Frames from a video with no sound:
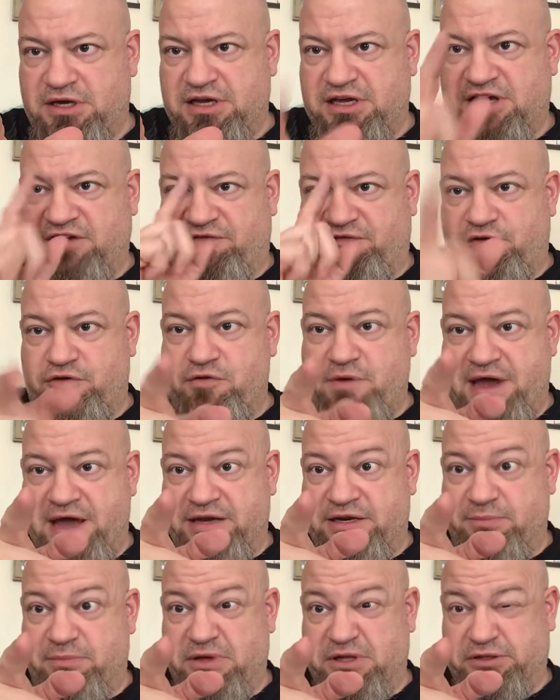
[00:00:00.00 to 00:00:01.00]
if you had
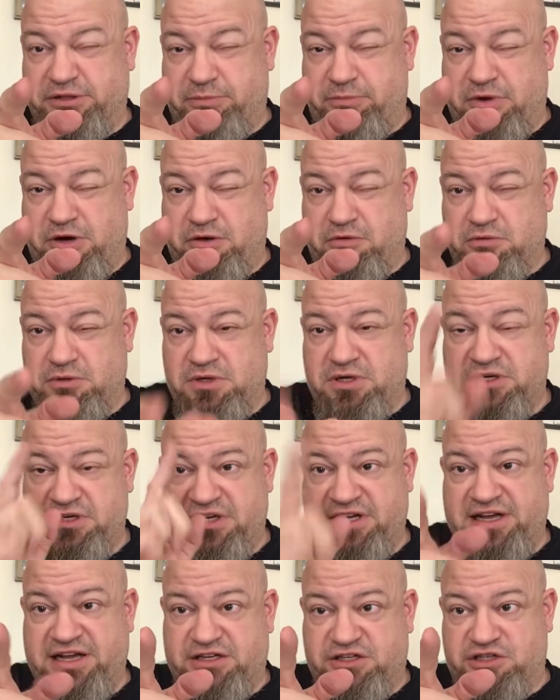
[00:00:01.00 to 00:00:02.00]
to build a boat to
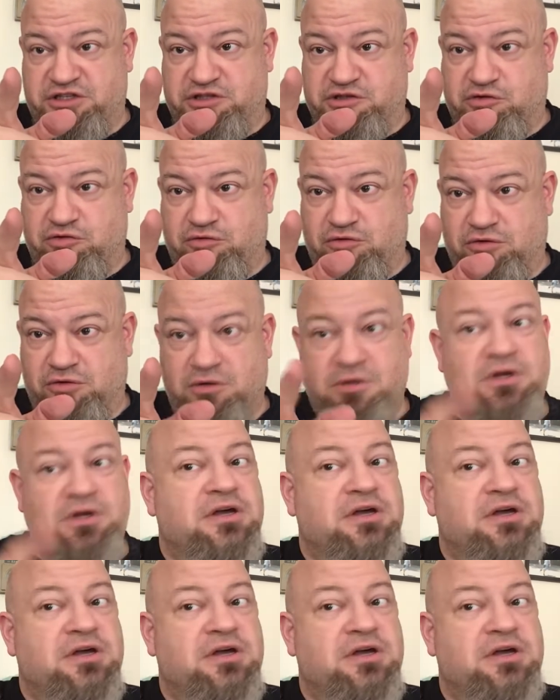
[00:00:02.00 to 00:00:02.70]
get to school.